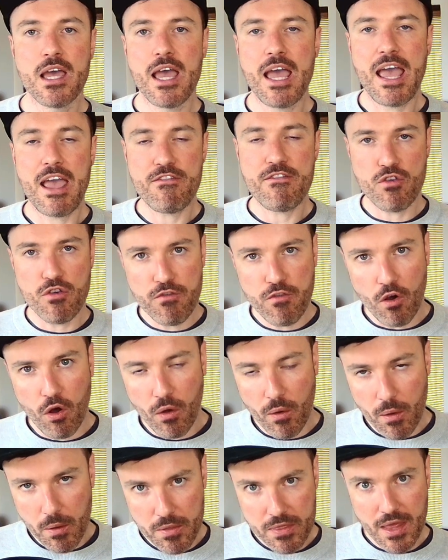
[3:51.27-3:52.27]
If you
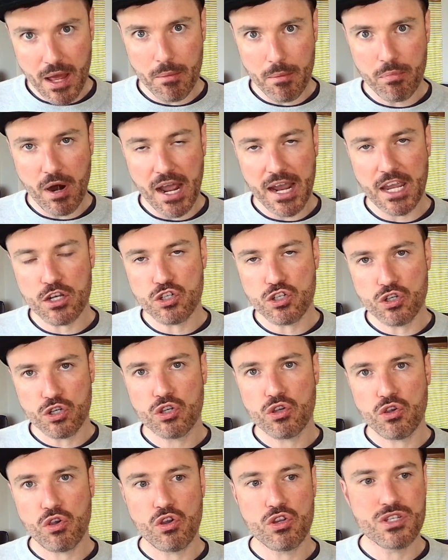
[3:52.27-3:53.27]
fall in that bracket, your
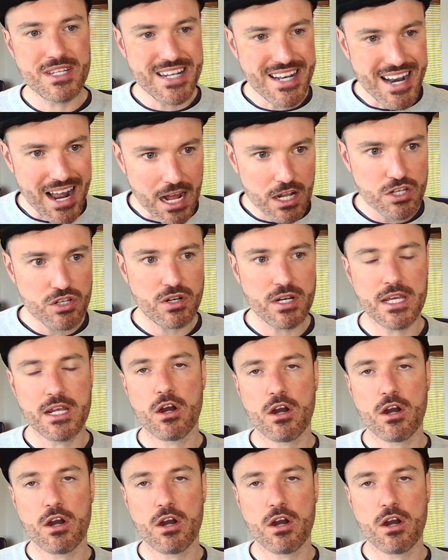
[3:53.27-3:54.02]
goods naturally